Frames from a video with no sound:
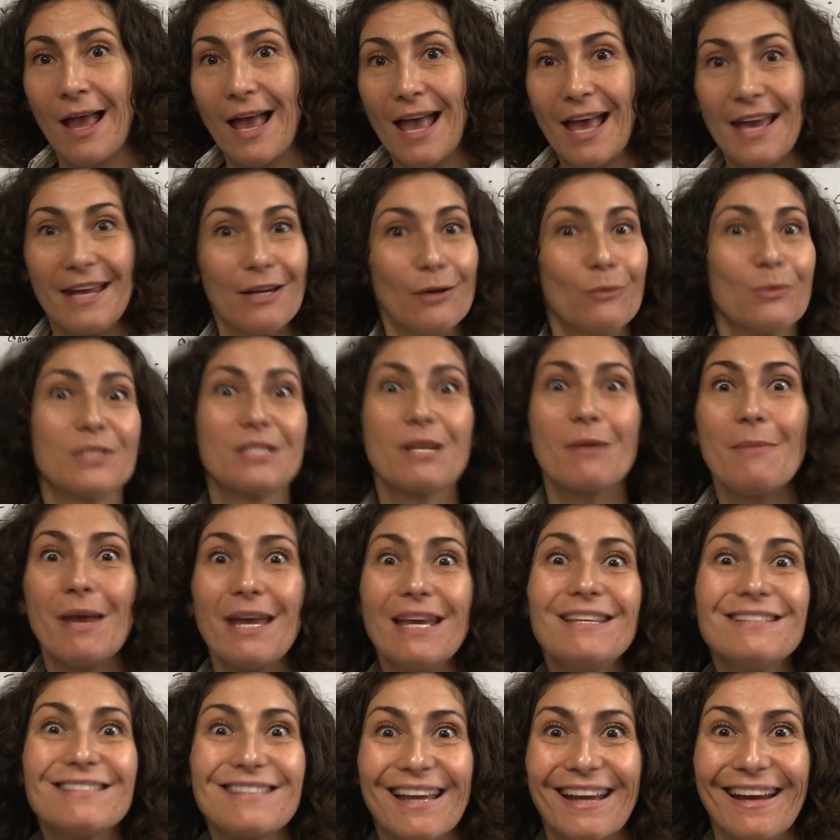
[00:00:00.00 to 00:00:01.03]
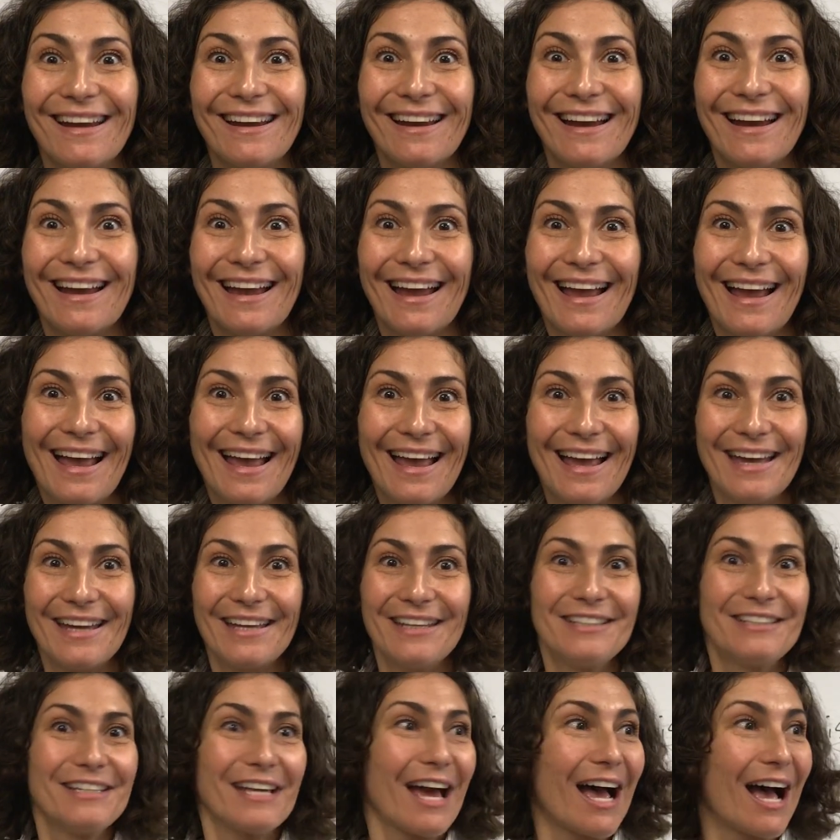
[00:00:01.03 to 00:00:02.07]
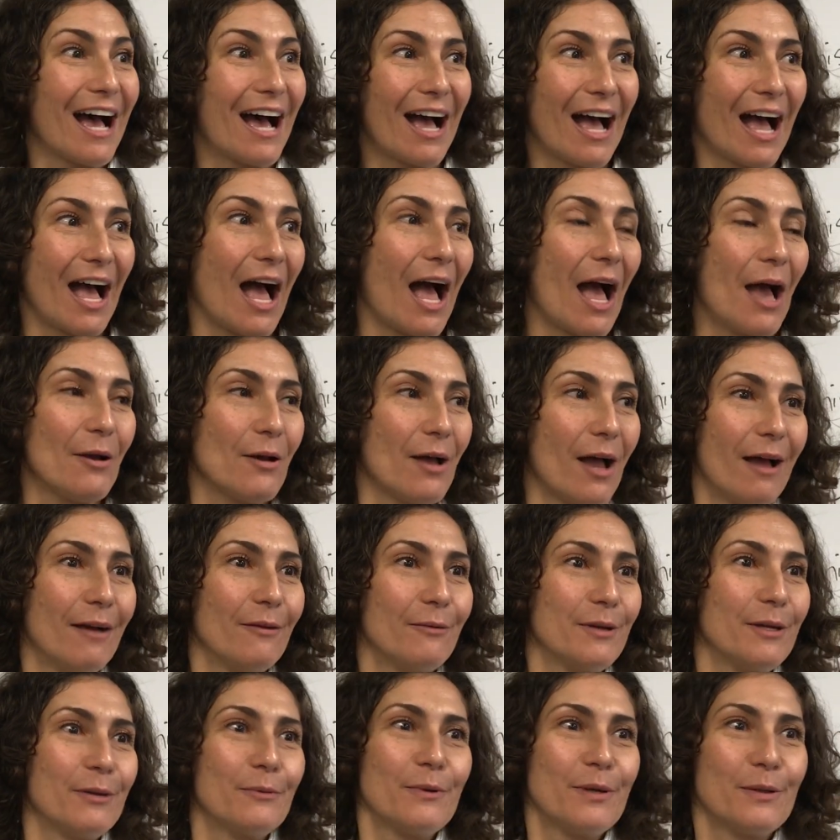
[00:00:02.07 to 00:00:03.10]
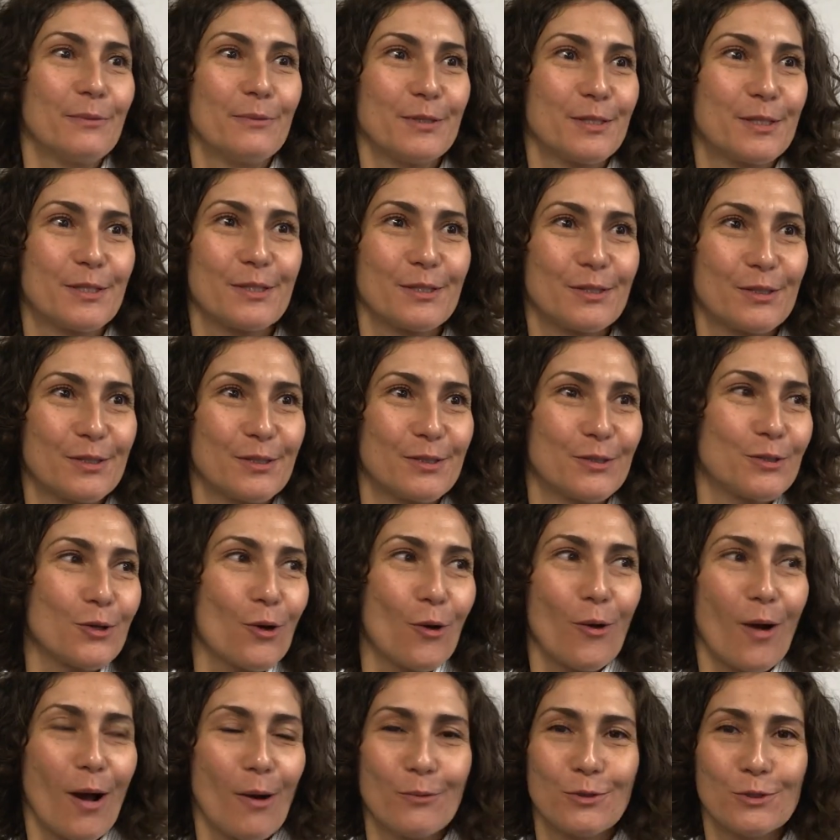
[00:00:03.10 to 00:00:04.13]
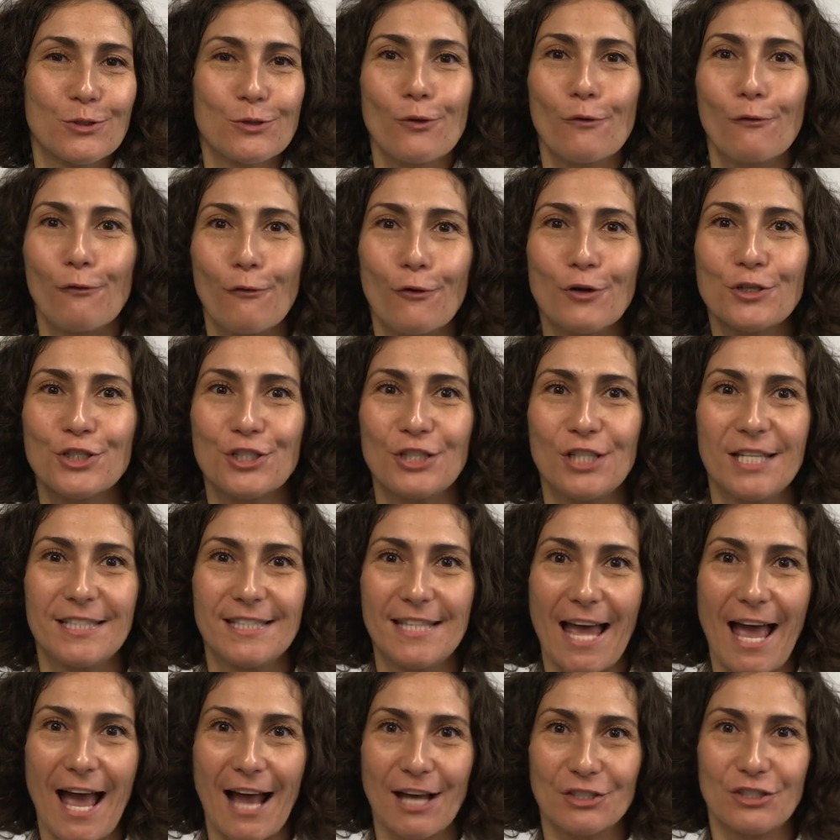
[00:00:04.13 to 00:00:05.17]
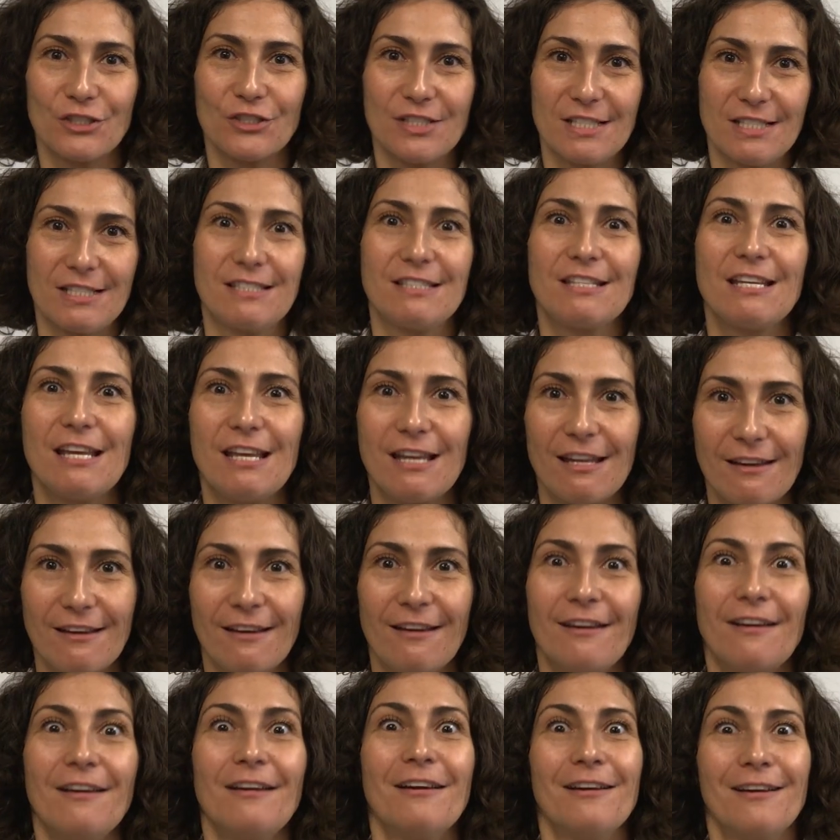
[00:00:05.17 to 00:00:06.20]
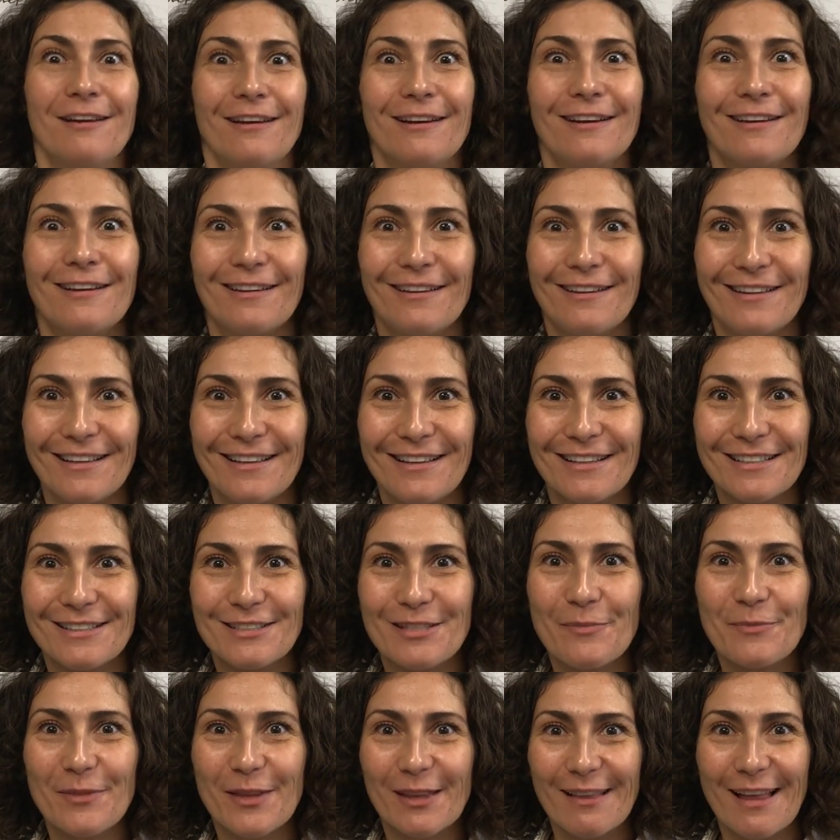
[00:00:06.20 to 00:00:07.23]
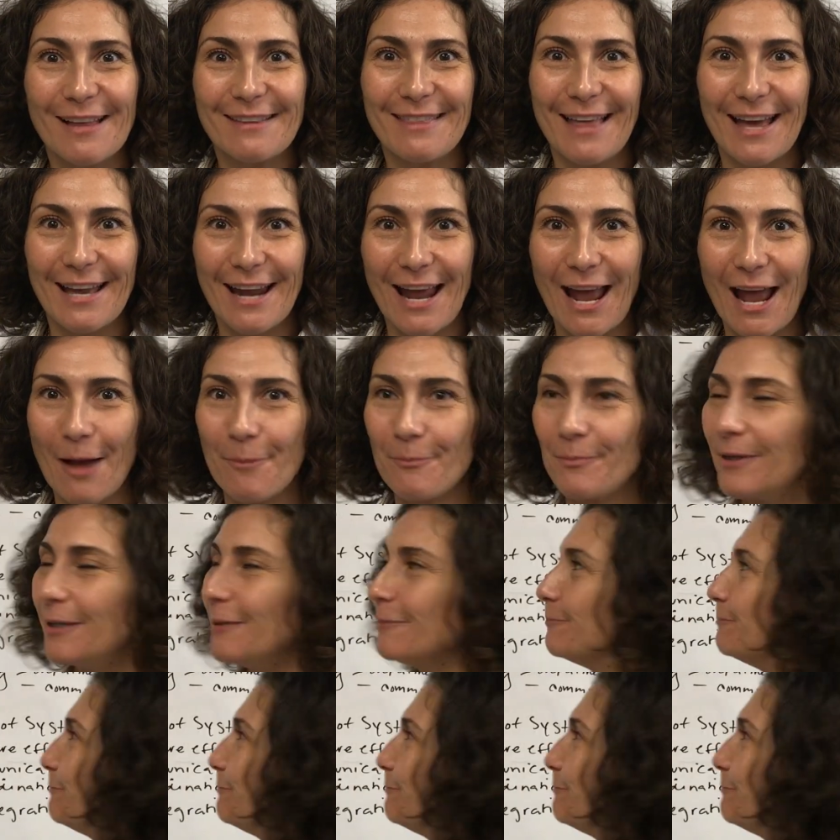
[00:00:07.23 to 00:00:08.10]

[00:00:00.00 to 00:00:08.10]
And it was amazing. And I was so fortunate to actually see something like that happen.